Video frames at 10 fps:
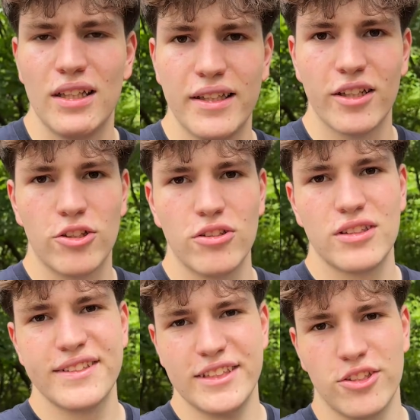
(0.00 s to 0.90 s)
the
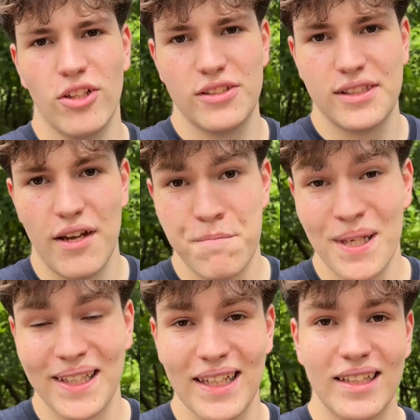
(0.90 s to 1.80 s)
good results I've
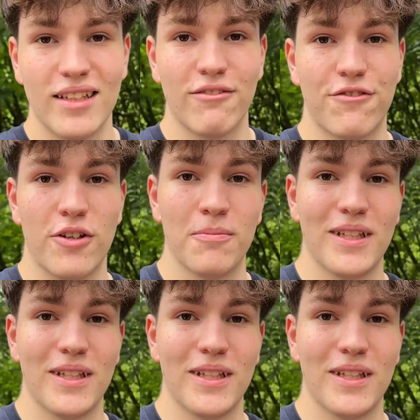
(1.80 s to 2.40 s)
been getting from